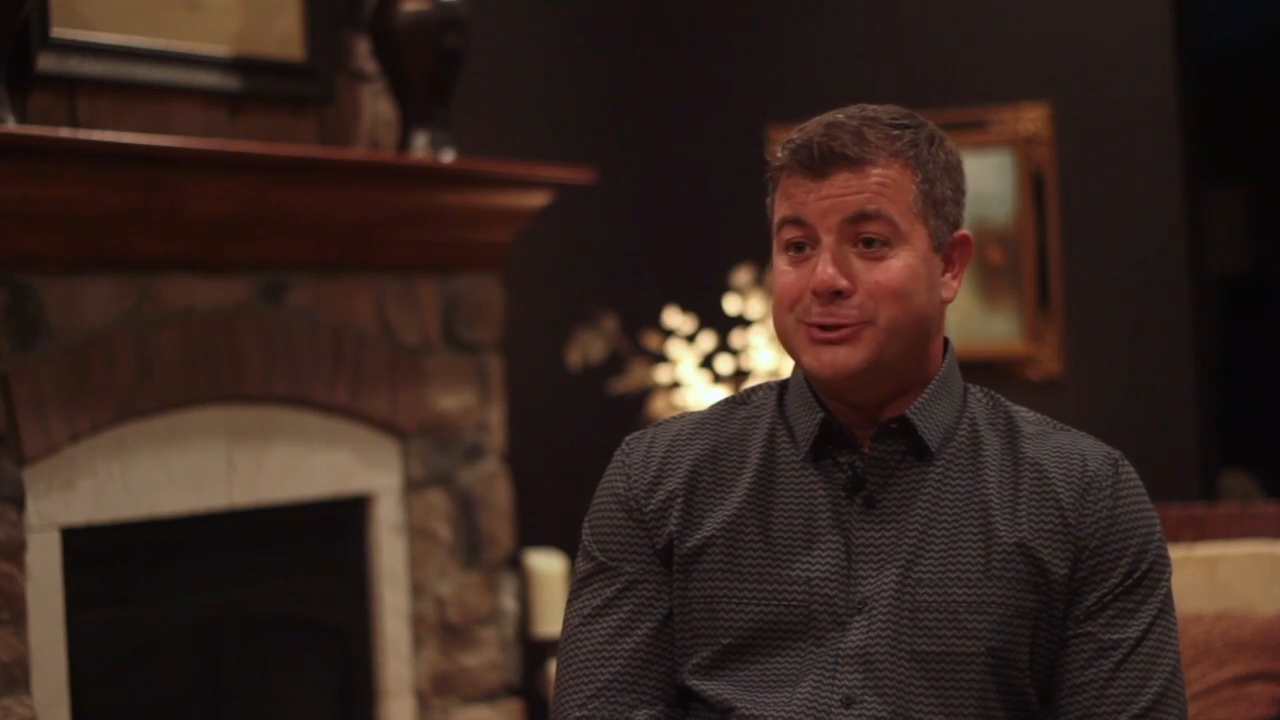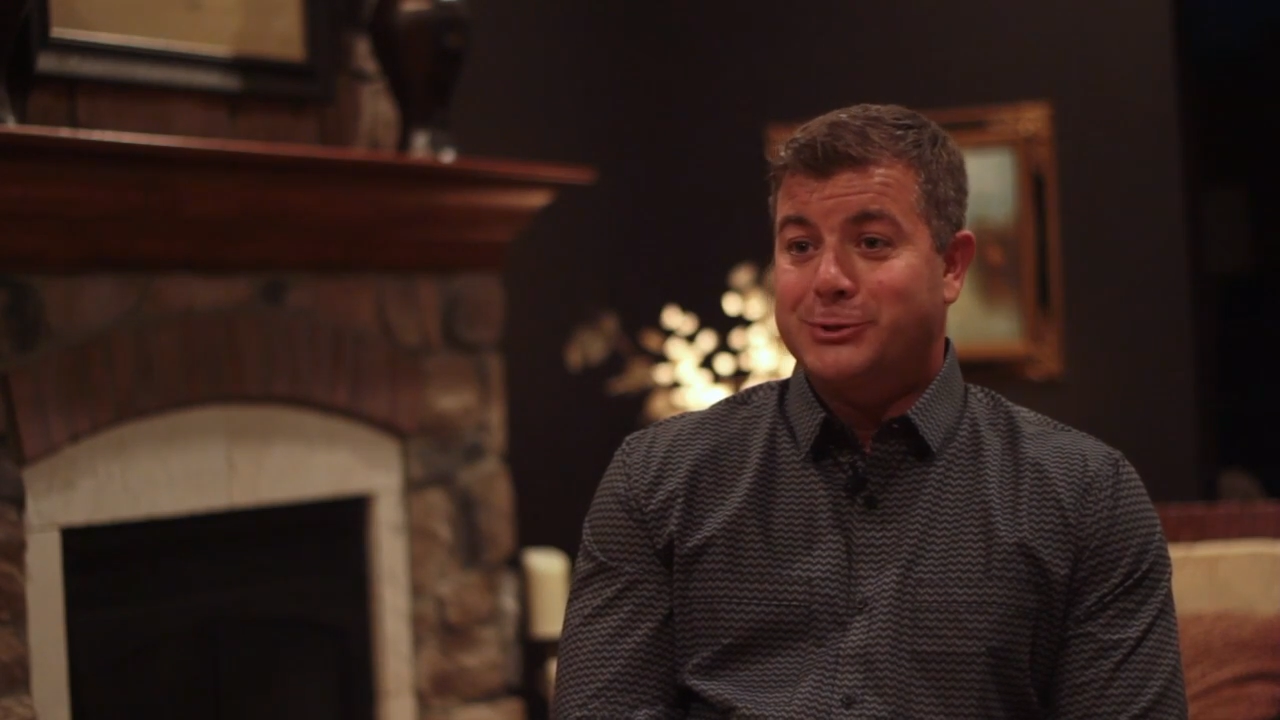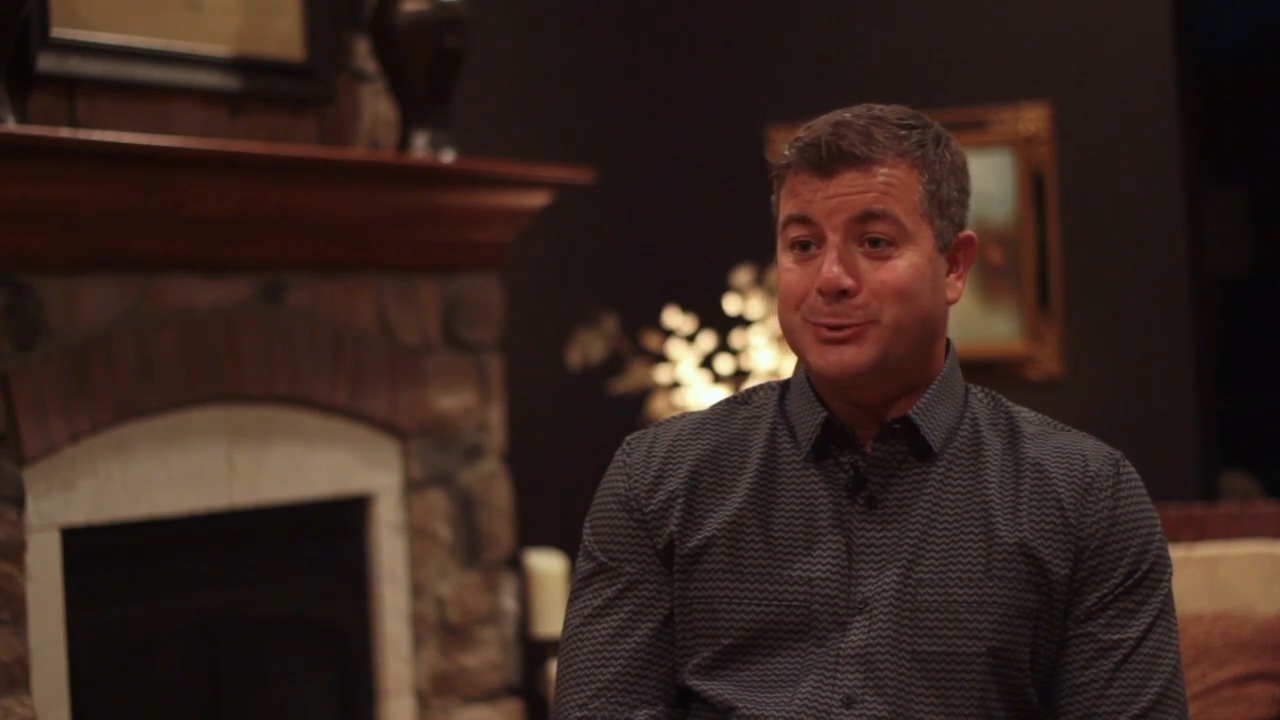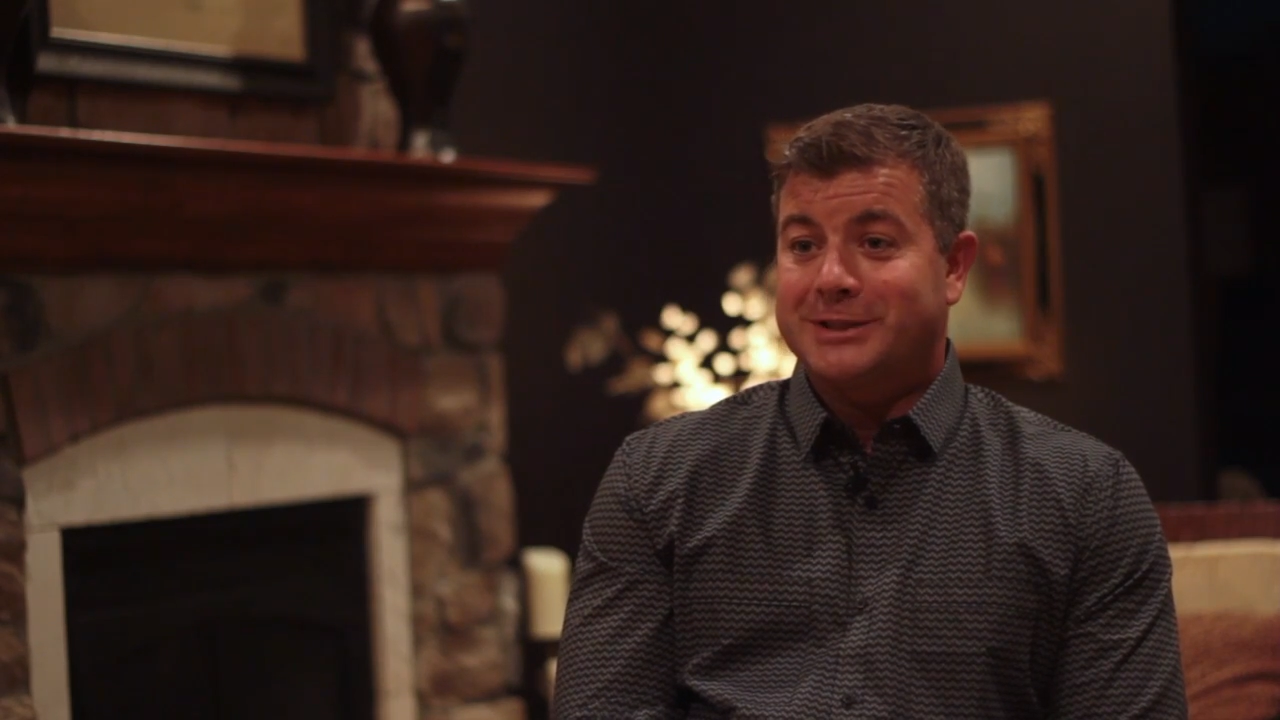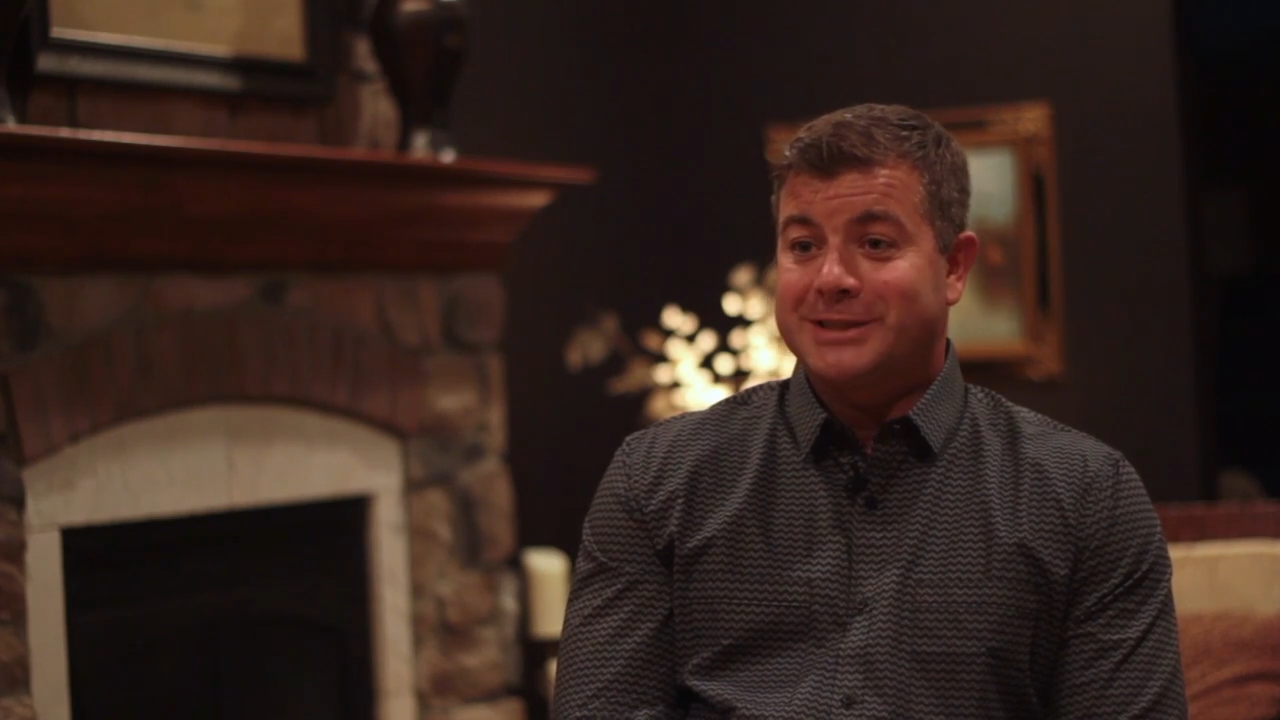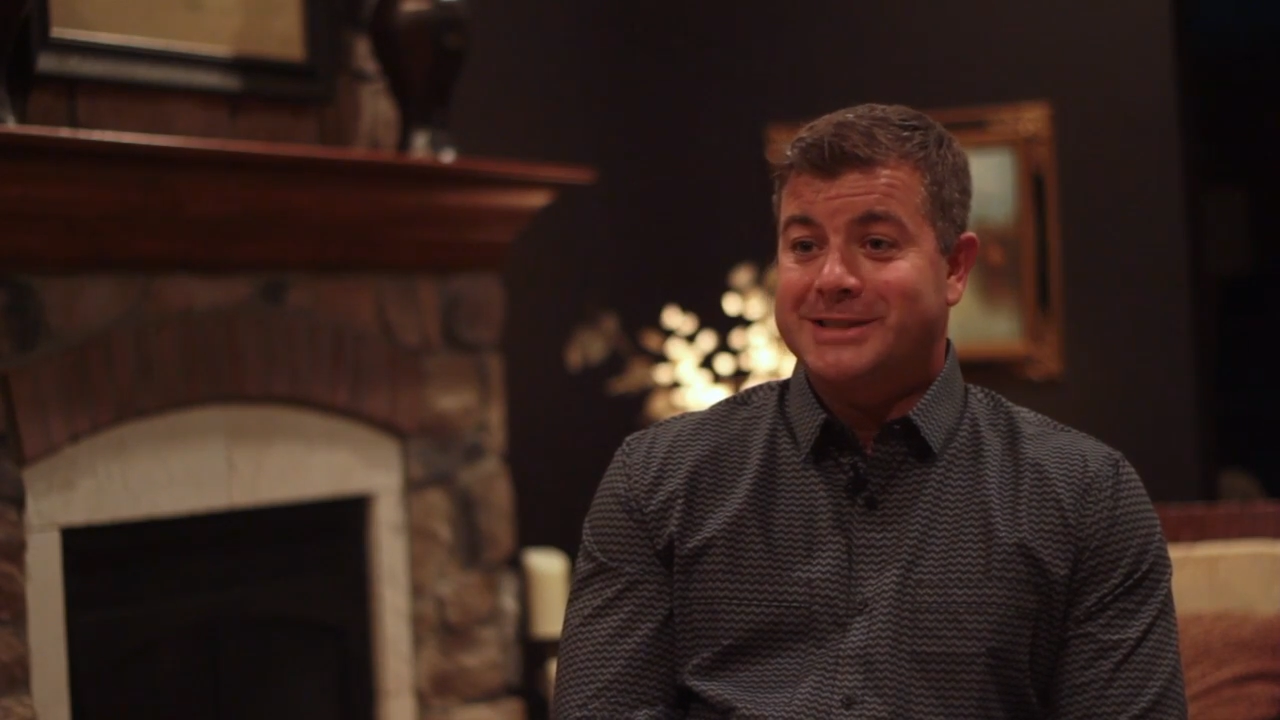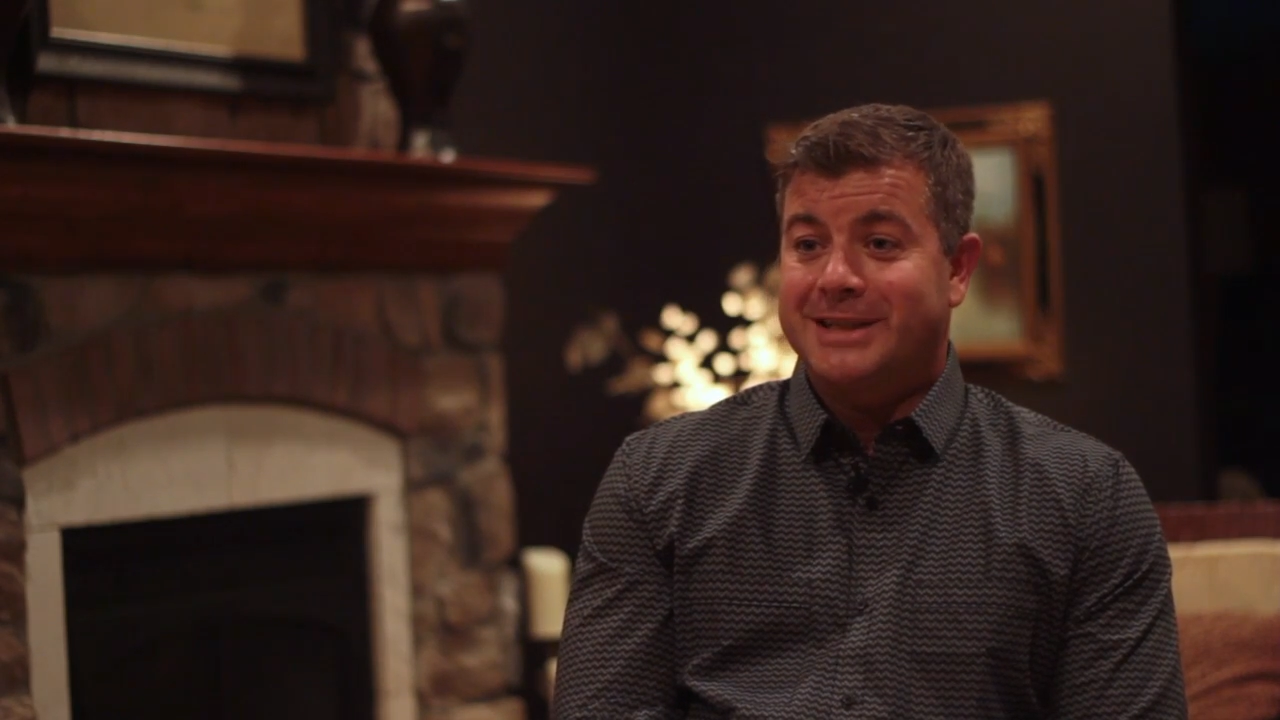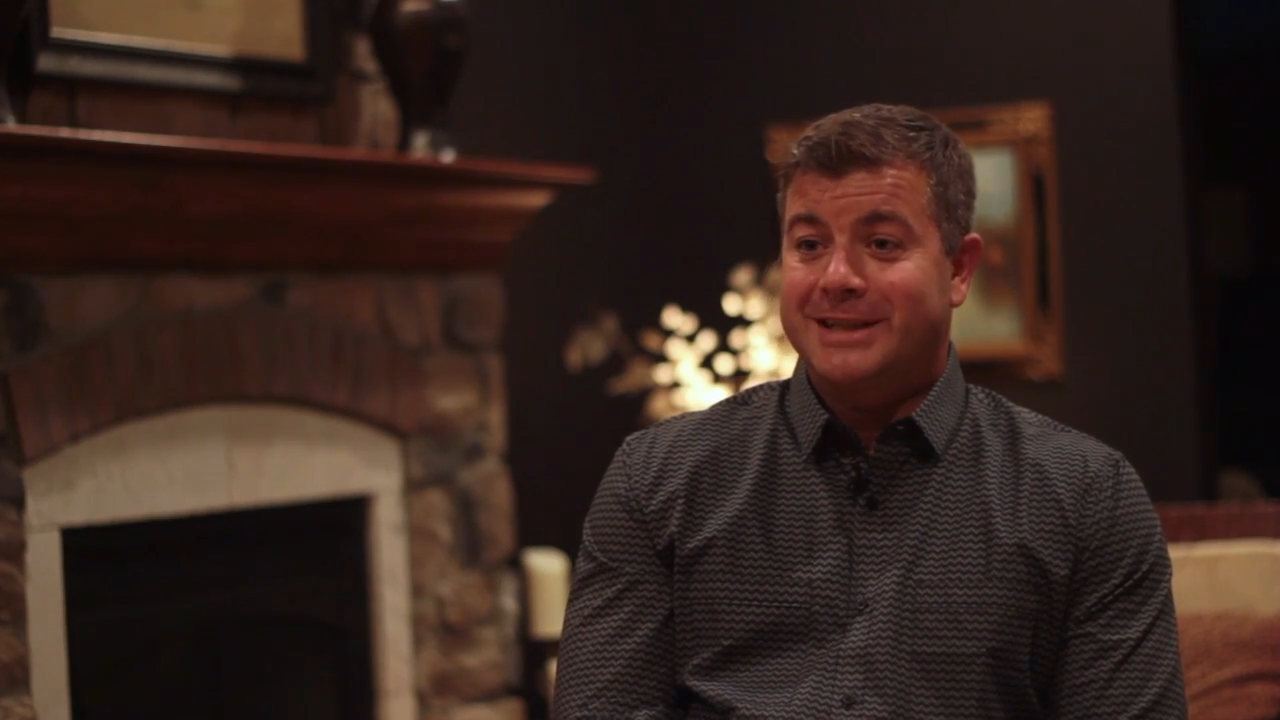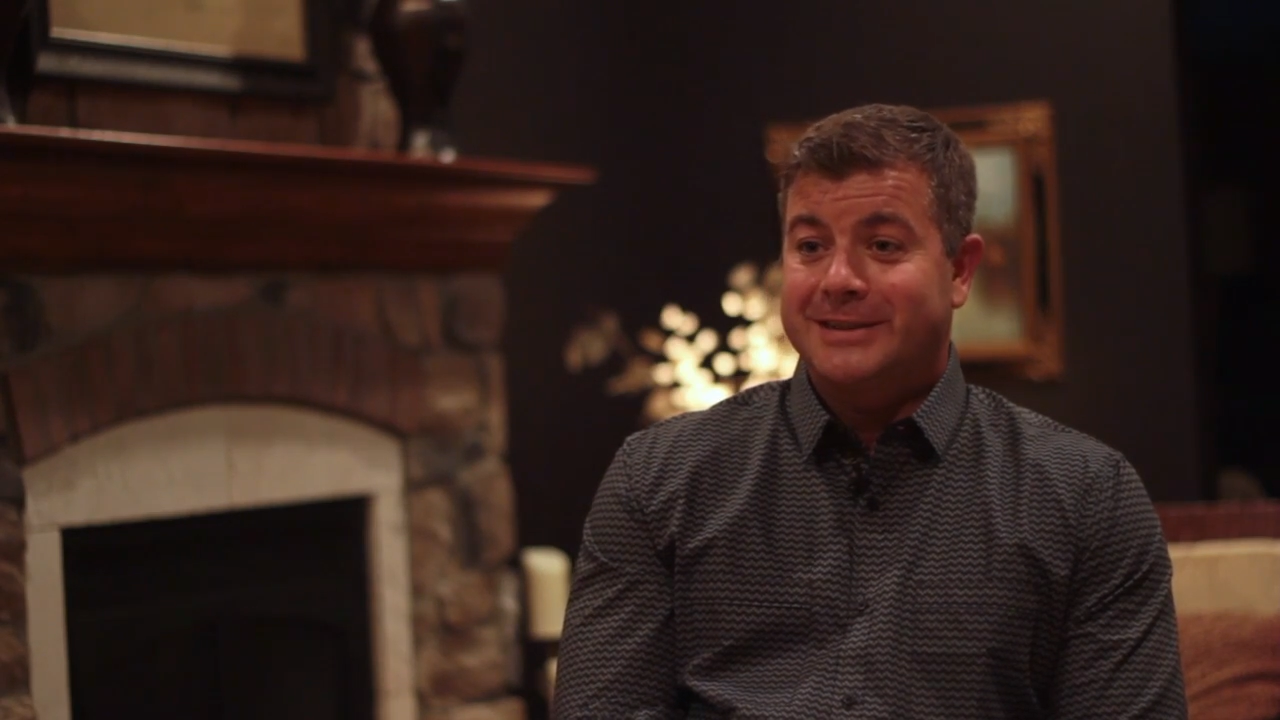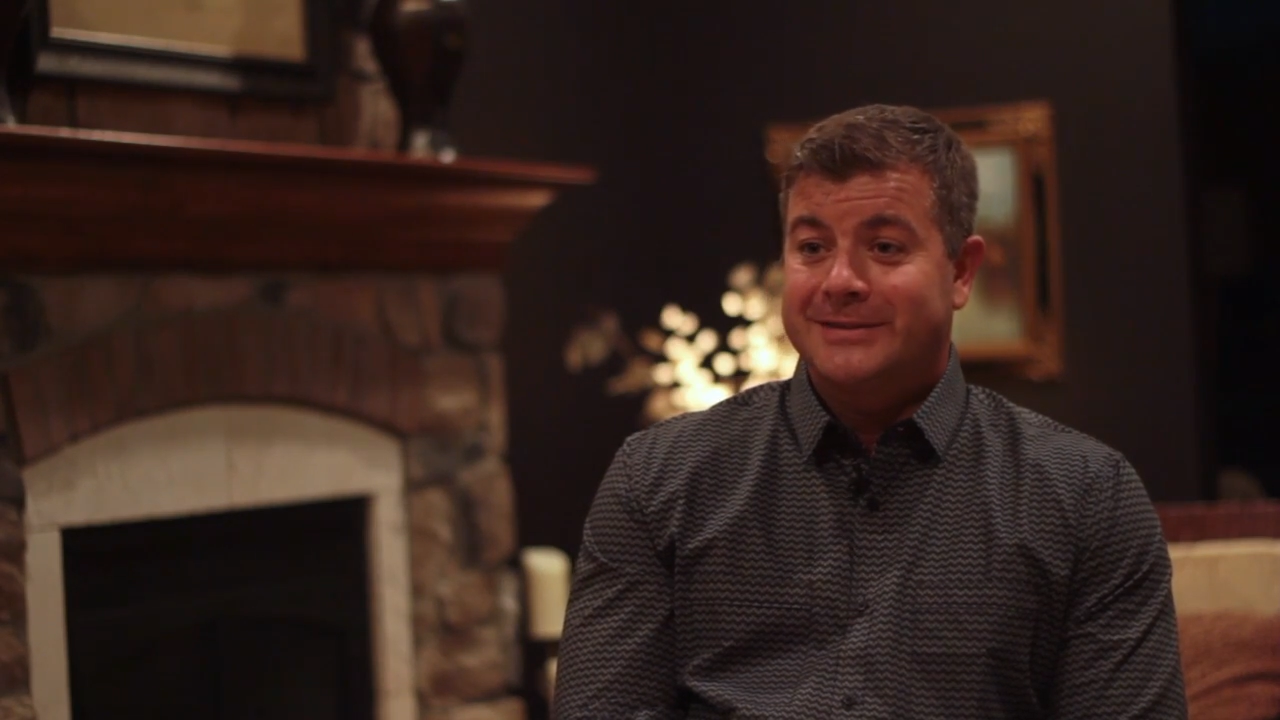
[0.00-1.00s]
sure what to
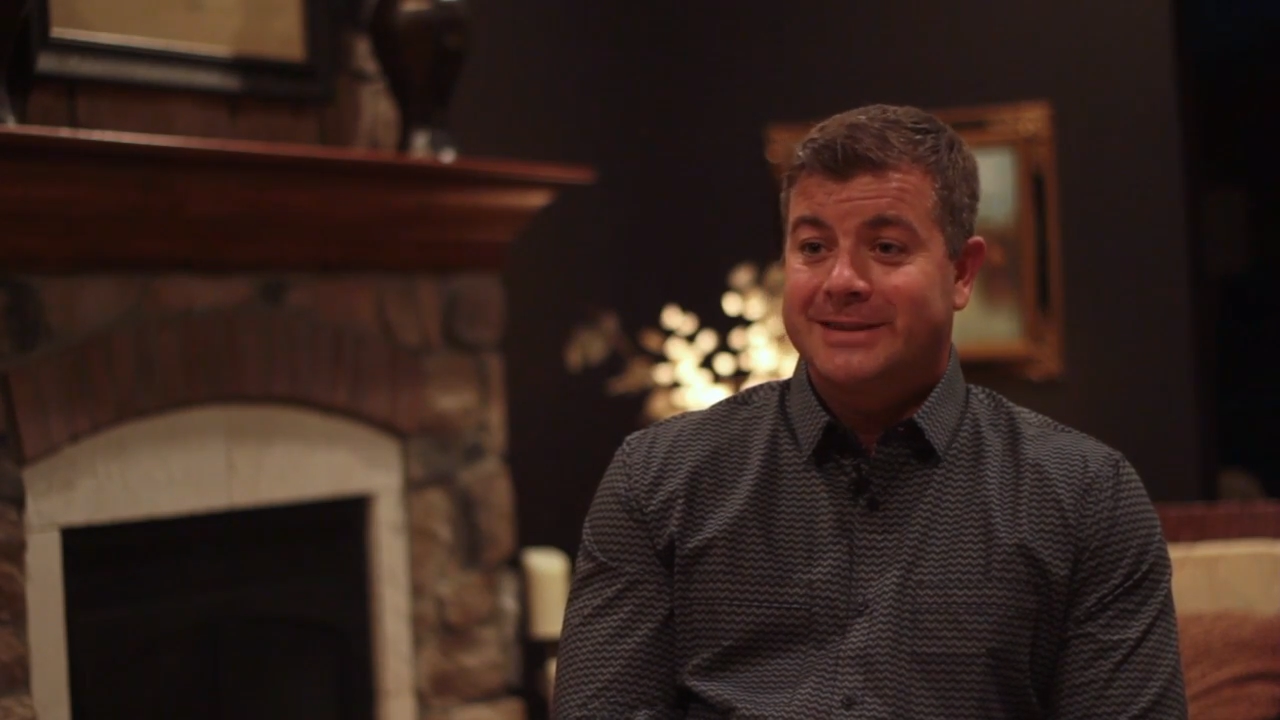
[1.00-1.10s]
say.